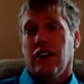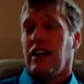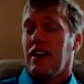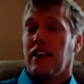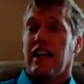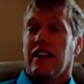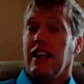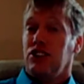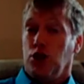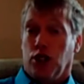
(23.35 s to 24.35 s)
not thinking
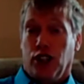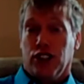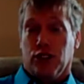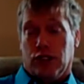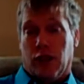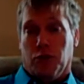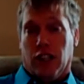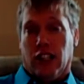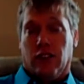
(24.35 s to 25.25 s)
that you could do something.